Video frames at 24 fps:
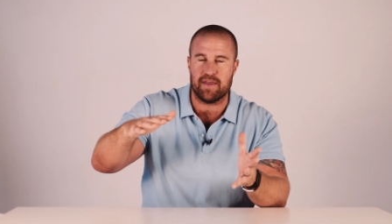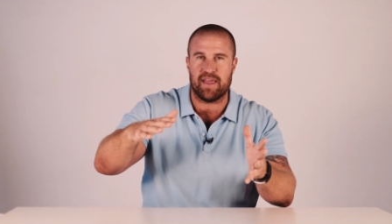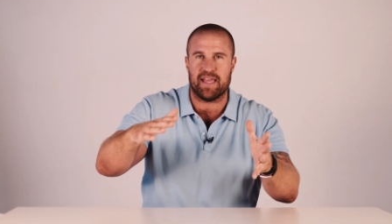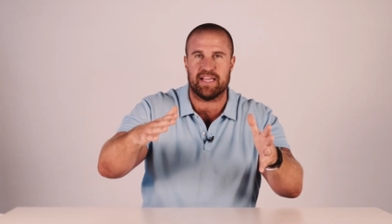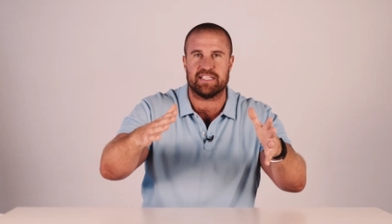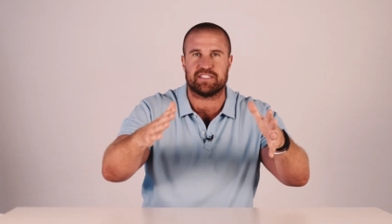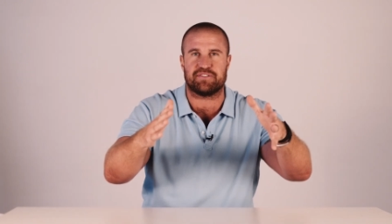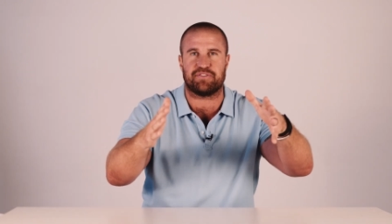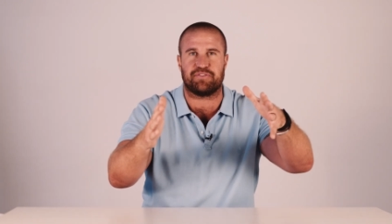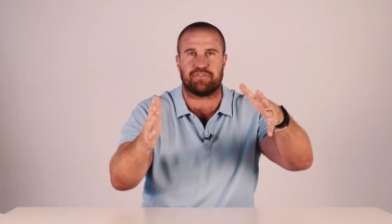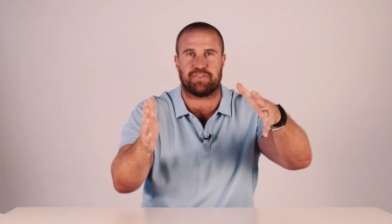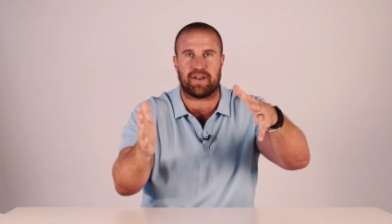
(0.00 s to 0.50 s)

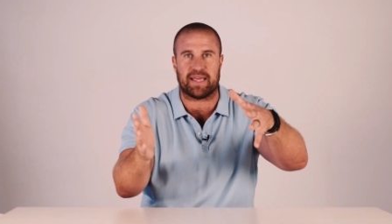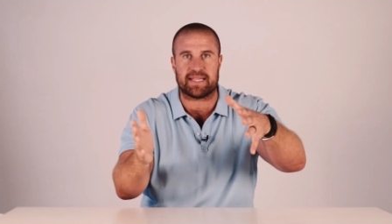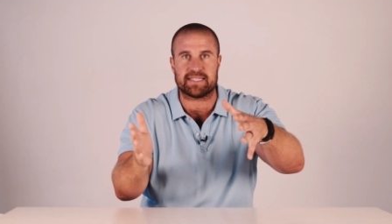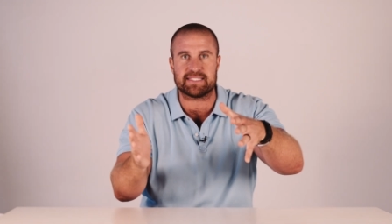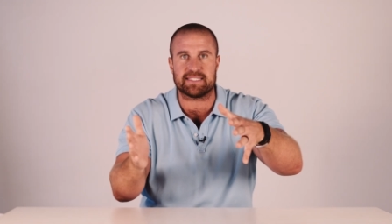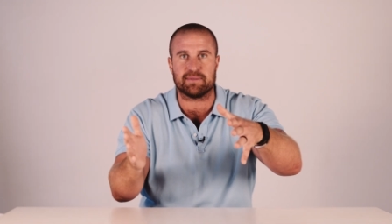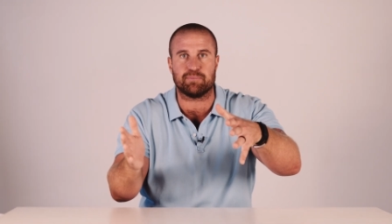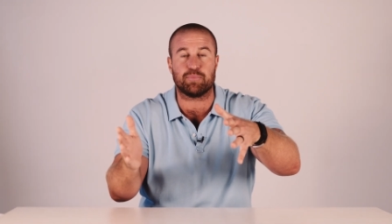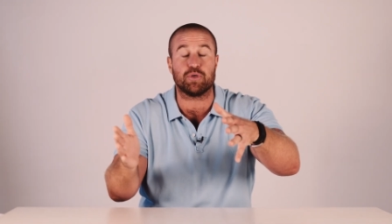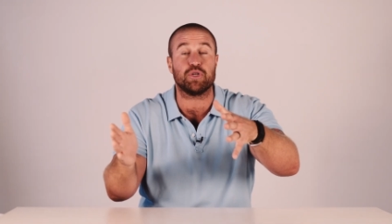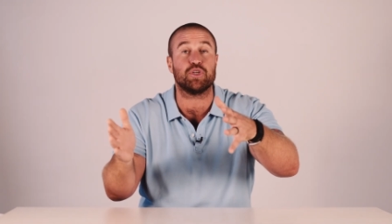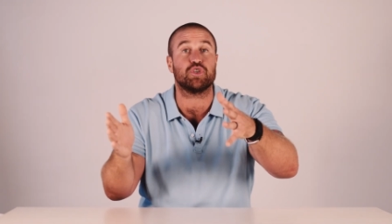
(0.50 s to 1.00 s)
it's
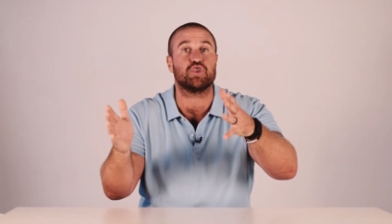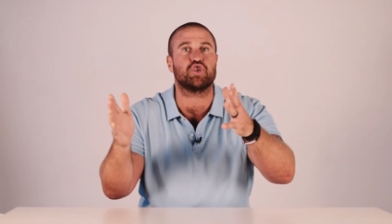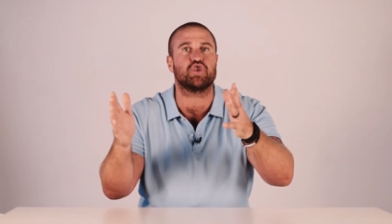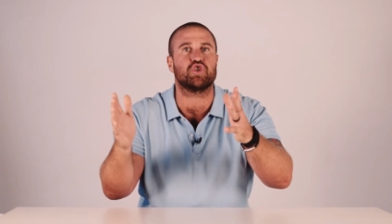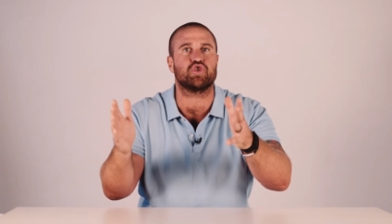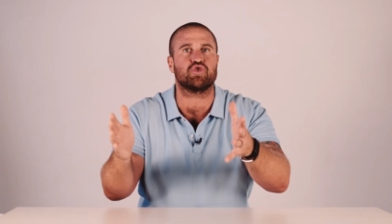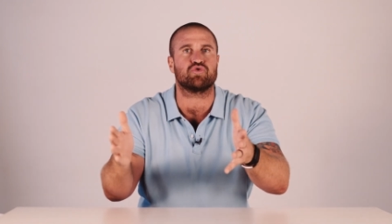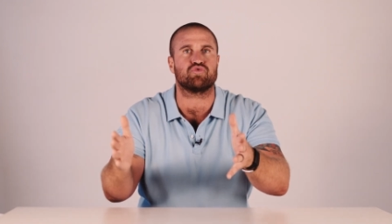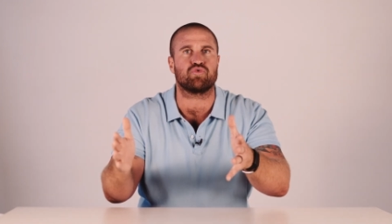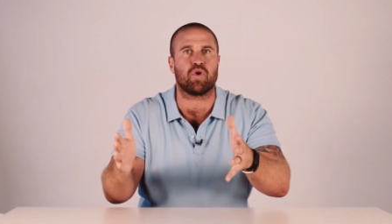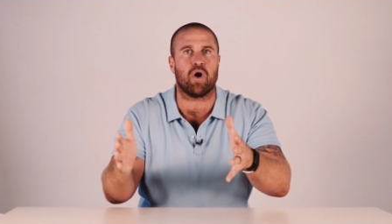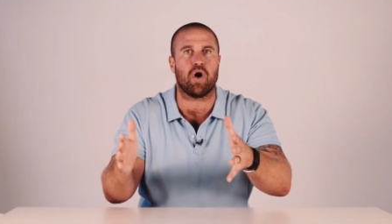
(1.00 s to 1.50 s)
flexible, it's
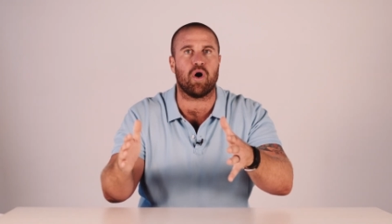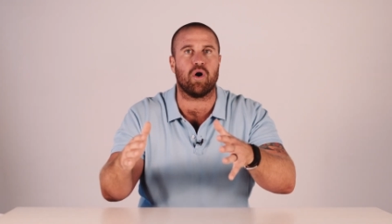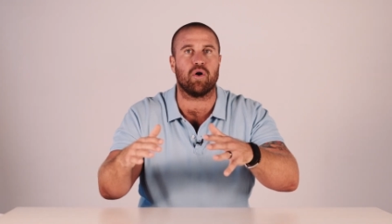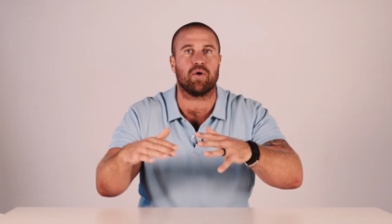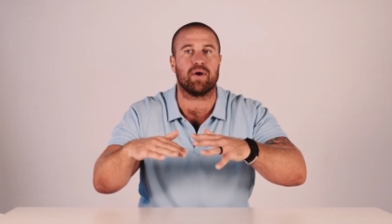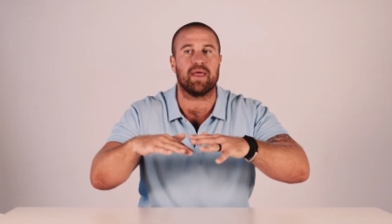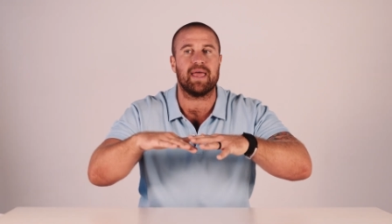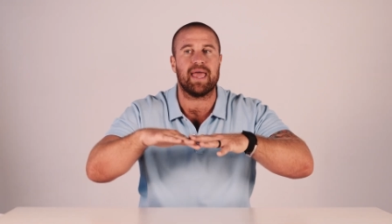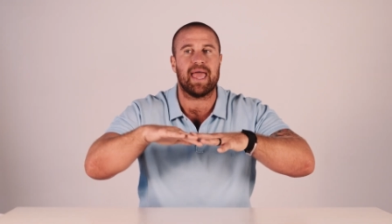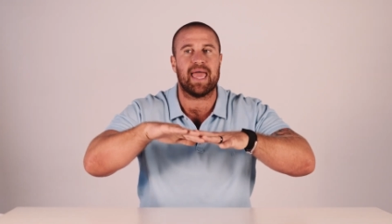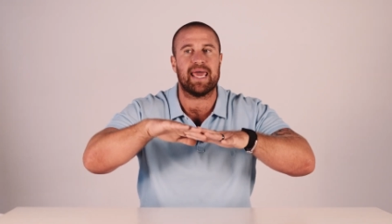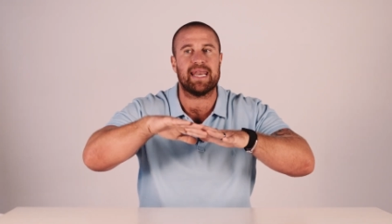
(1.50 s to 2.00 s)
strong,
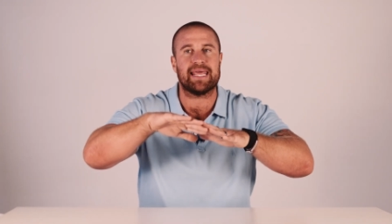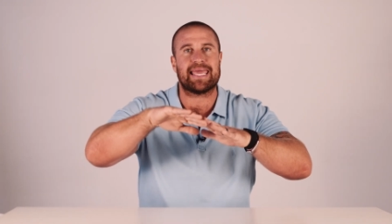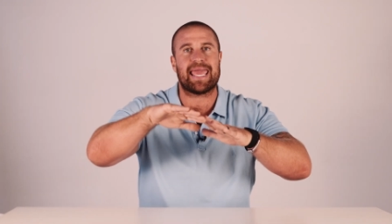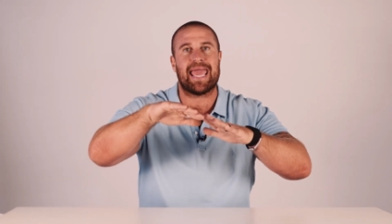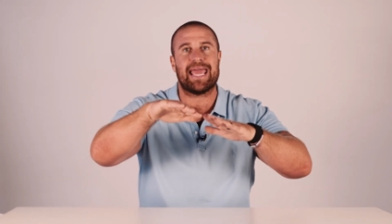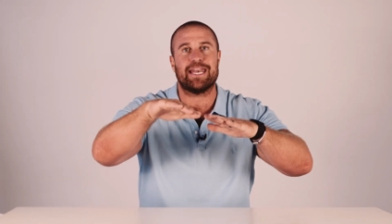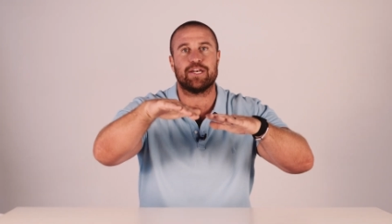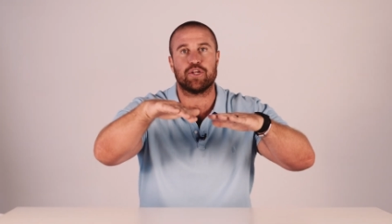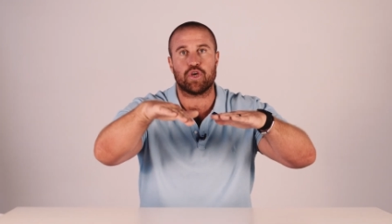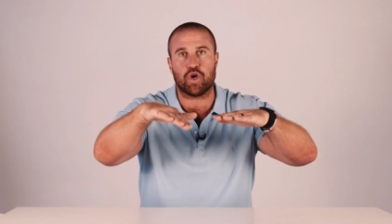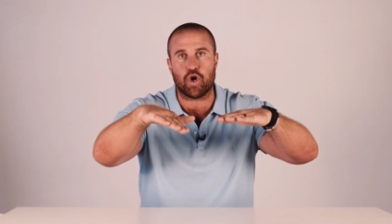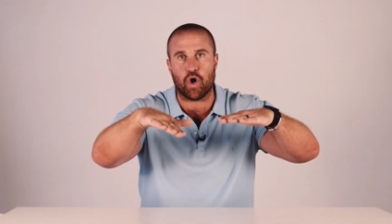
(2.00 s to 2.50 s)
and it
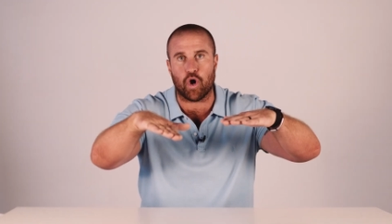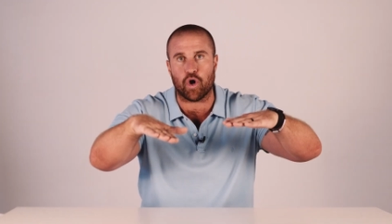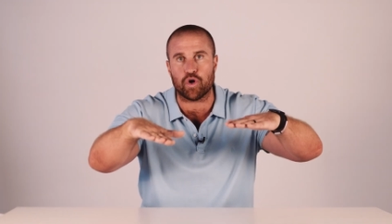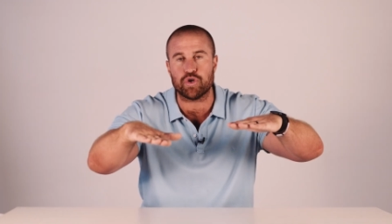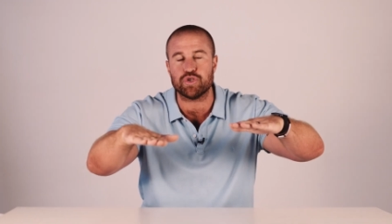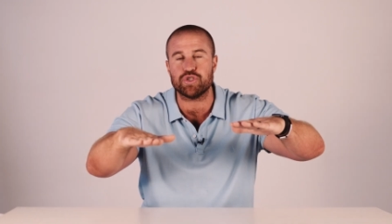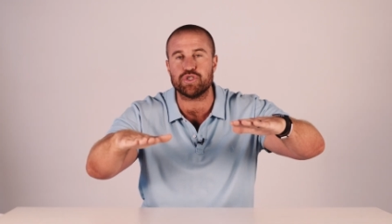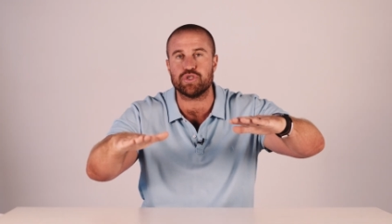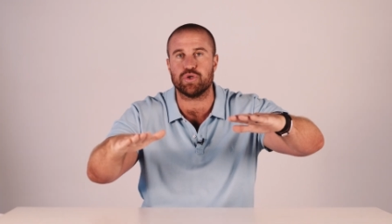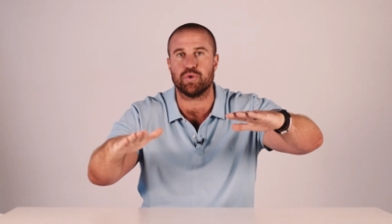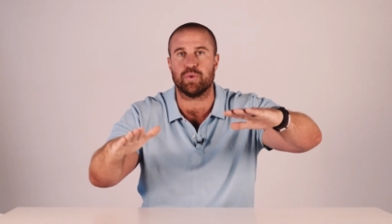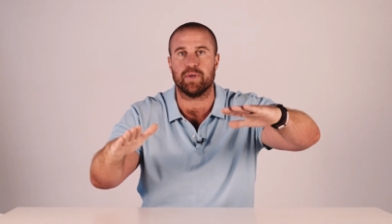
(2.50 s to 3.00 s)
can
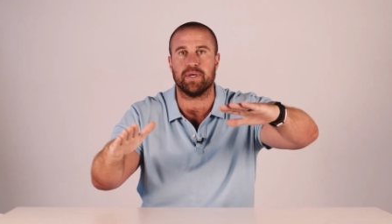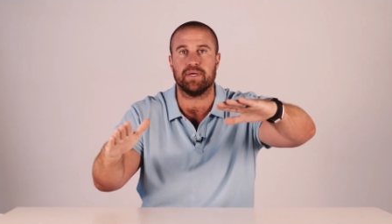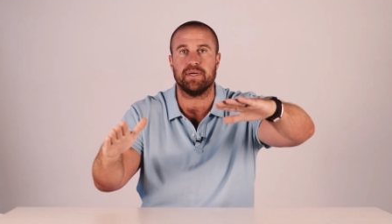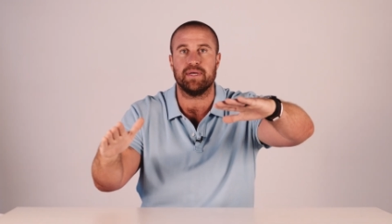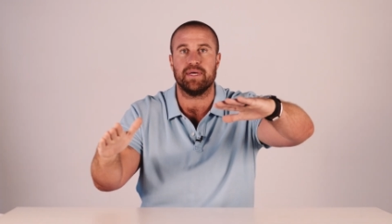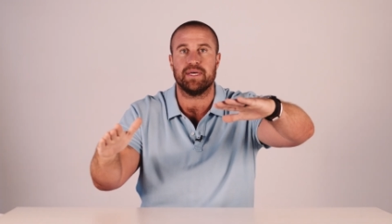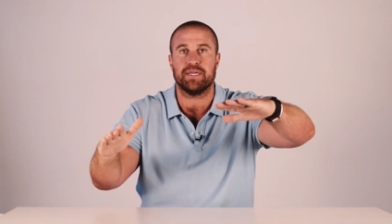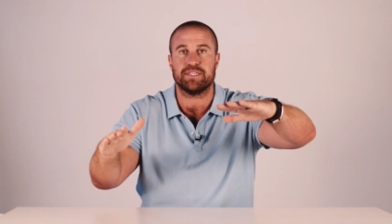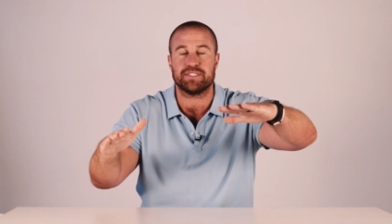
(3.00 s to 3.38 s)
contour